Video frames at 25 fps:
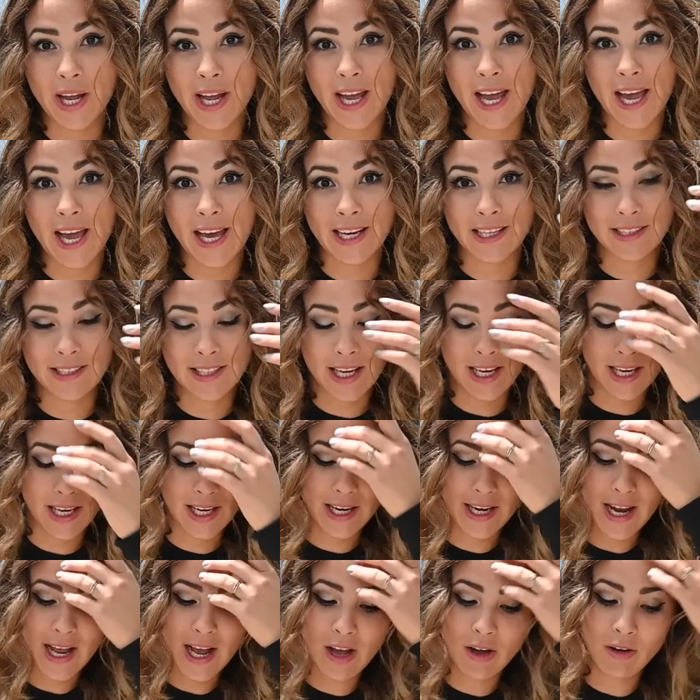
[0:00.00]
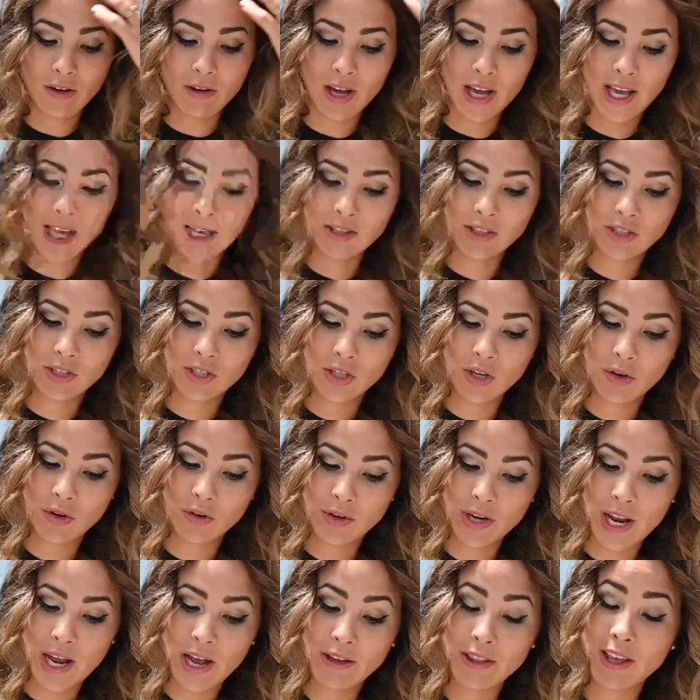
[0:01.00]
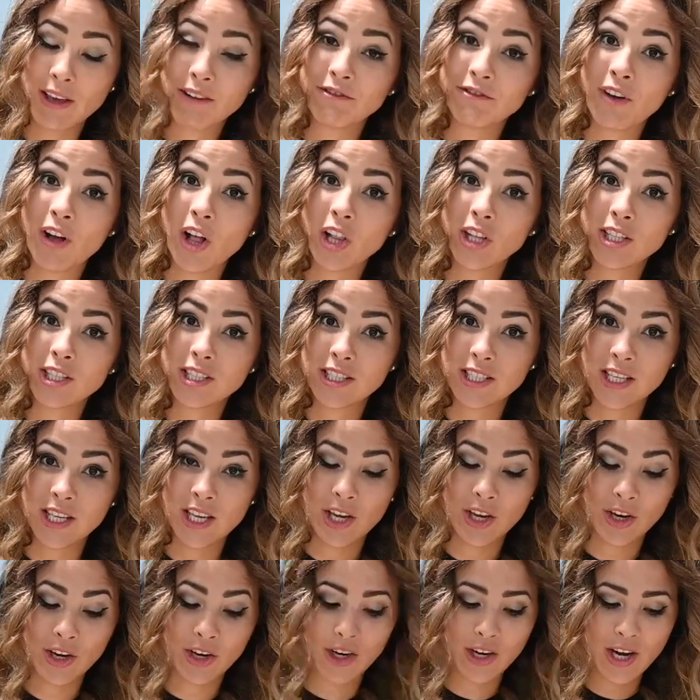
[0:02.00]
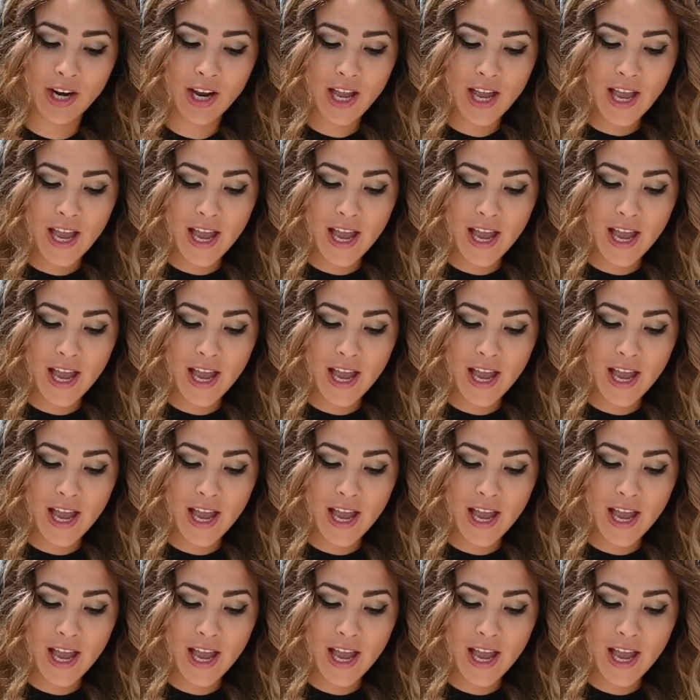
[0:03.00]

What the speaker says: I hadn't taken it out, and so now that fall is here